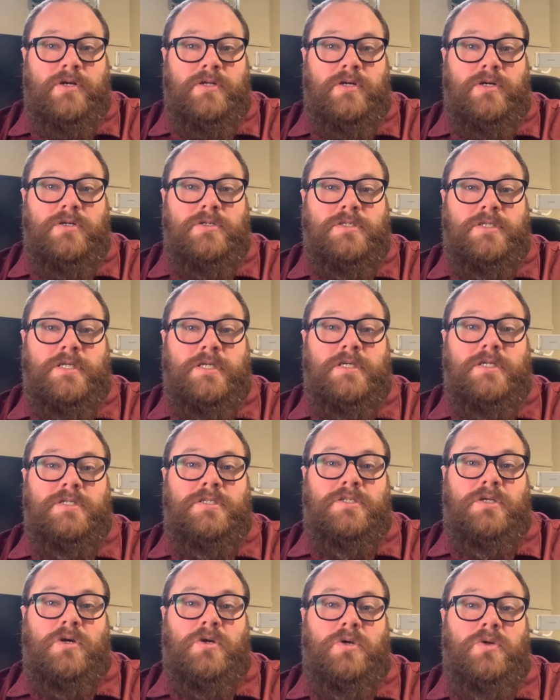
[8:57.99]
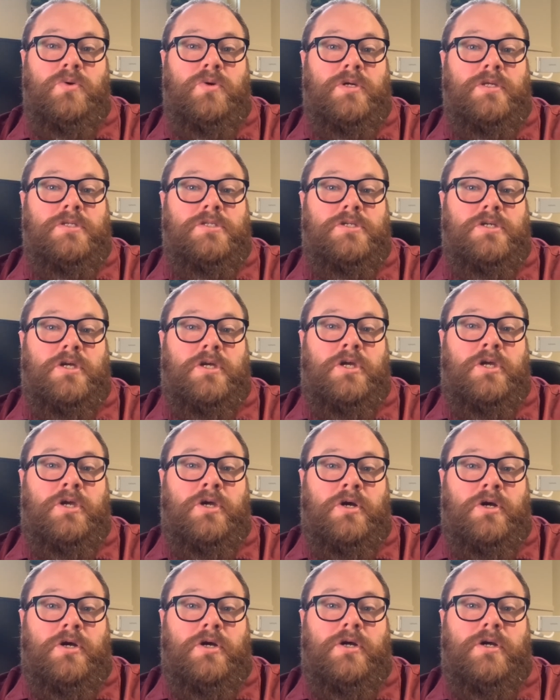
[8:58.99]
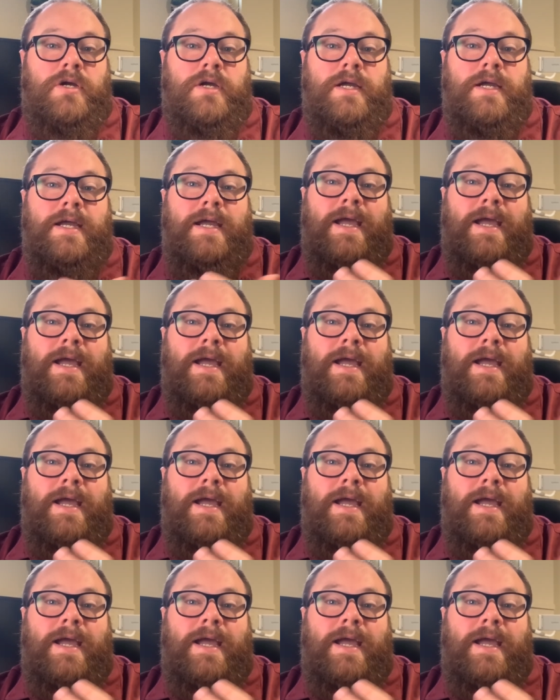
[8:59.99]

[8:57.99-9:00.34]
closing so you can secure